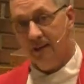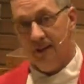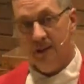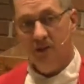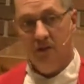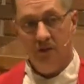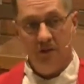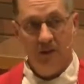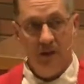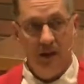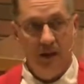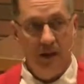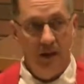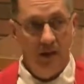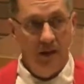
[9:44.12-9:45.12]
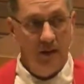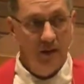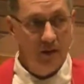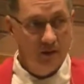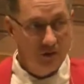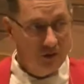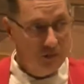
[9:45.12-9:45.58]
is
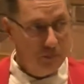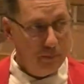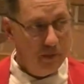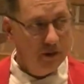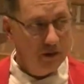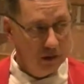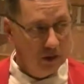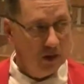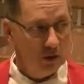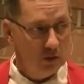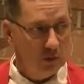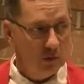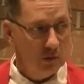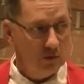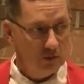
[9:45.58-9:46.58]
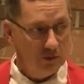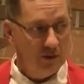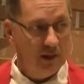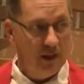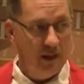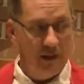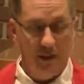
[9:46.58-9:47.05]
the spiritual
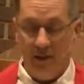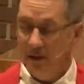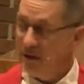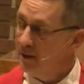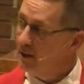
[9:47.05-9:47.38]
state